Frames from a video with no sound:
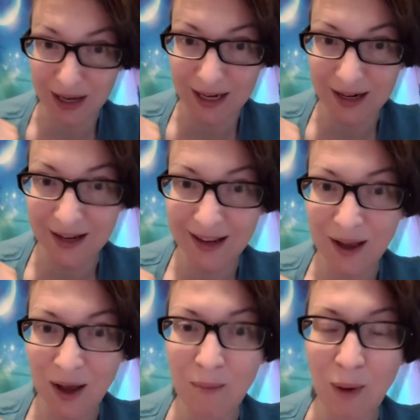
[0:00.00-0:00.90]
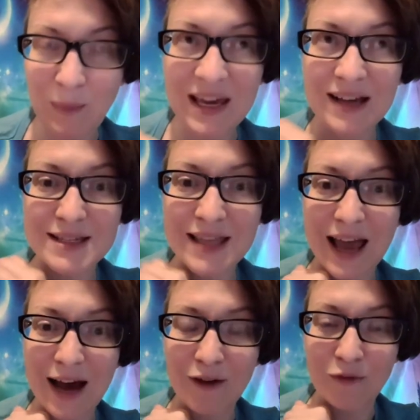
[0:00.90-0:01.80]
do it, but because
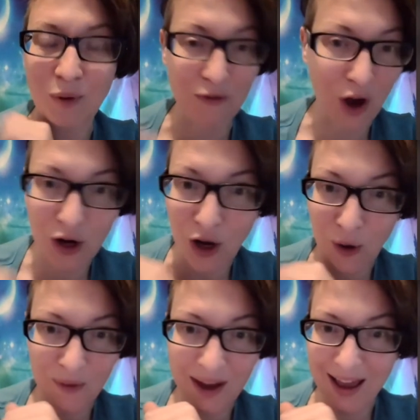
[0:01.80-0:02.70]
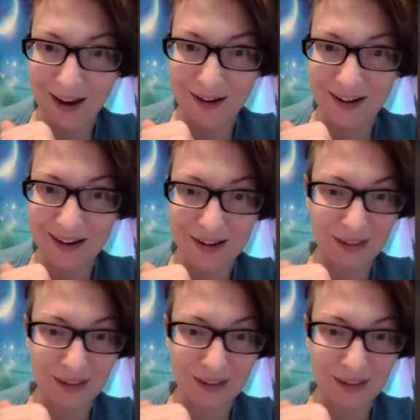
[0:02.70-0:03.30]
they have bravado and,